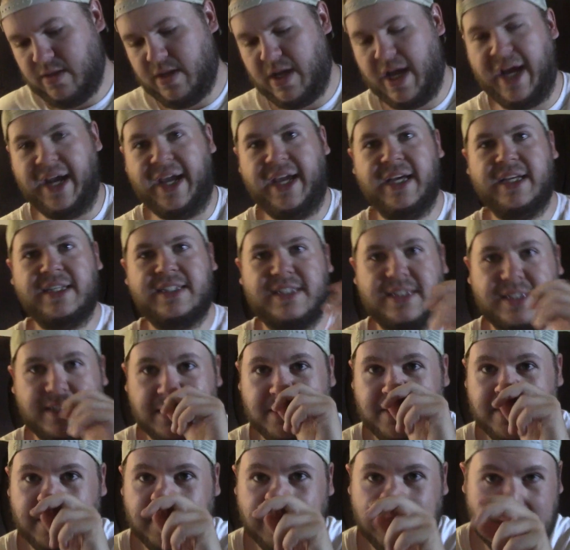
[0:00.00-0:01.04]
I guess
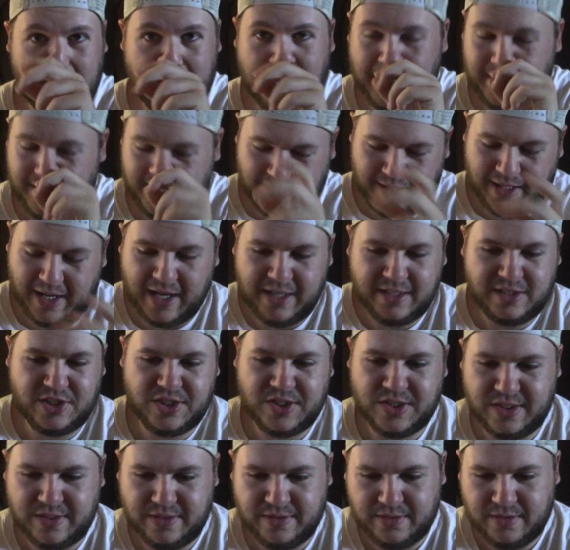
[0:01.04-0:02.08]
I
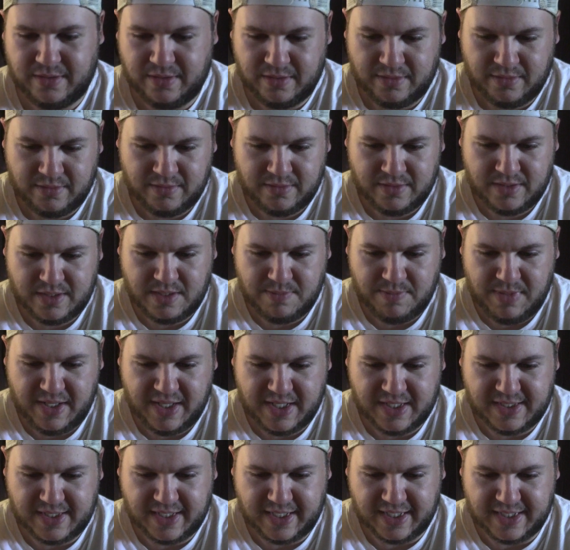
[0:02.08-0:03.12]
just, to me
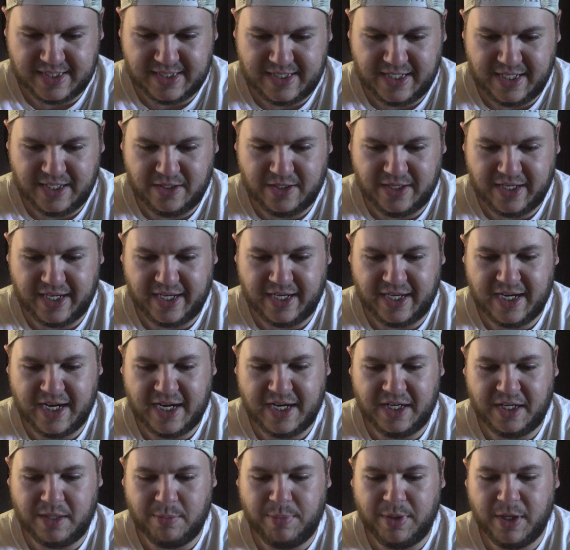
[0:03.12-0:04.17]
that's like a standard. I can
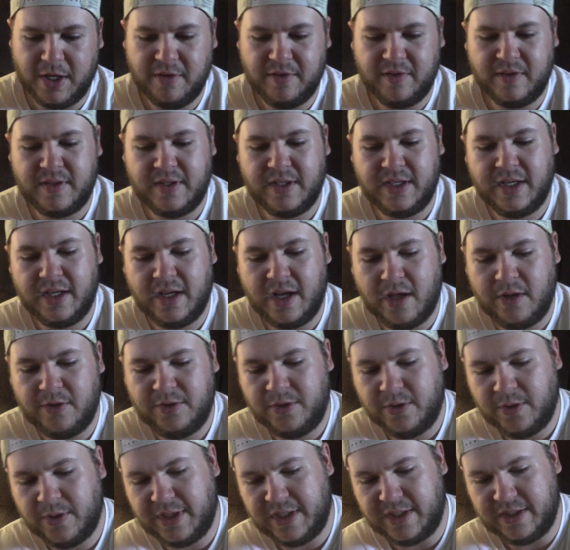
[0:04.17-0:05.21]
kind of compare everything. I'll
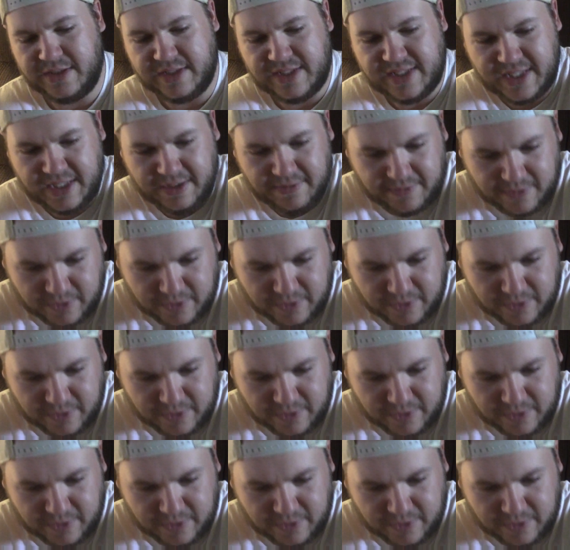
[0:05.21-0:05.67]
go ahead and see if